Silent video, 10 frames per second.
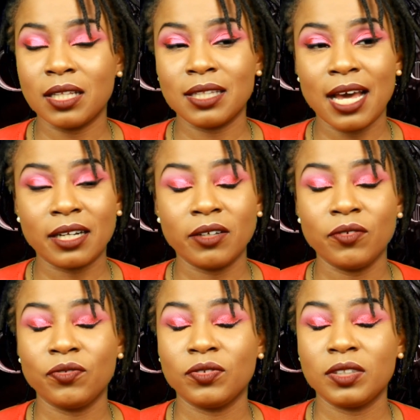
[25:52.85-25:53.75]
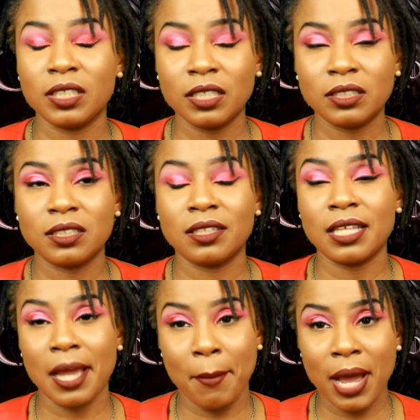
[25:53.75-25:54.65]
a lot of things to
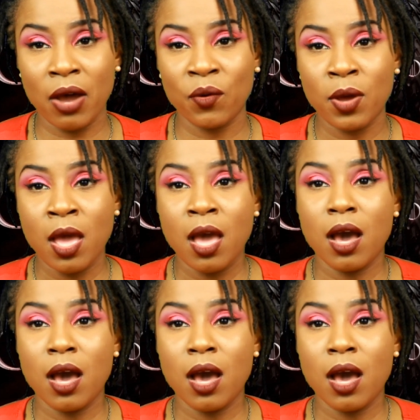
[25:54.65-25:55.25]
think about.